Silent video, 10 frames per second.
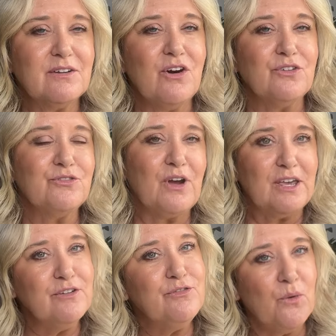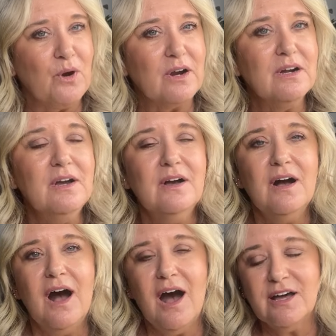called Frankie4
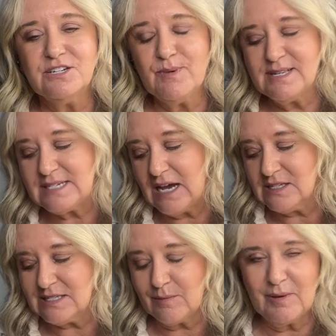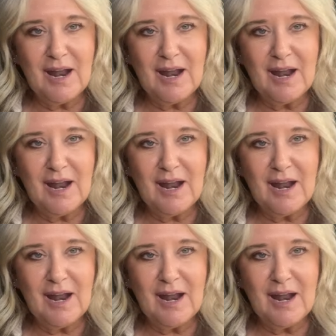onto my style segment.